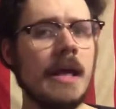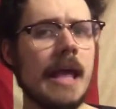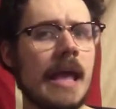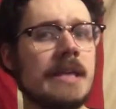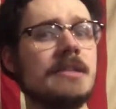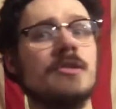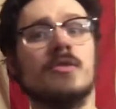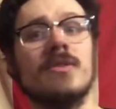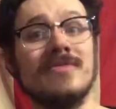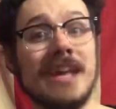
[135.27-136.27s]
is the sort
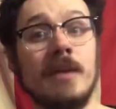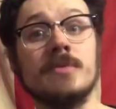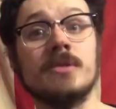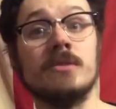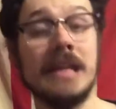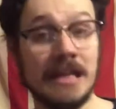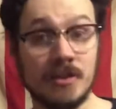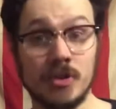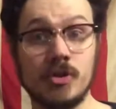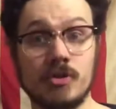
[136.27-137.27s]
of damsel in
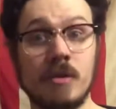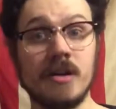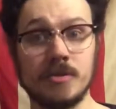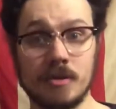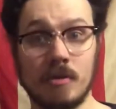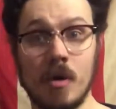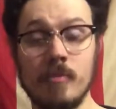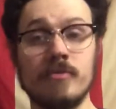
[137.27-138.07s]
distress trope,